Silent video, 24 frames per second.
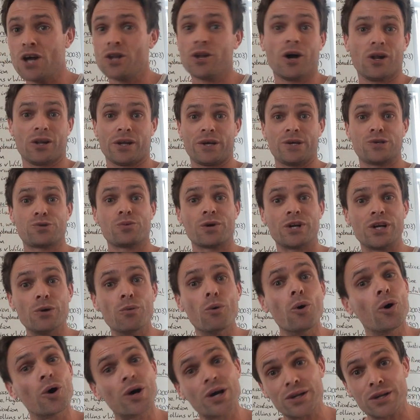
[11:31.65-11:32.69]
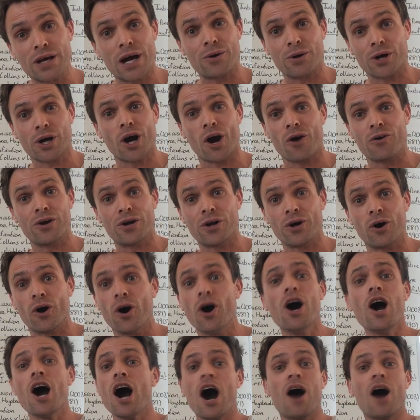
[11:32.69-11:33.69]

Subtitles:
not least when you're walking down a corridor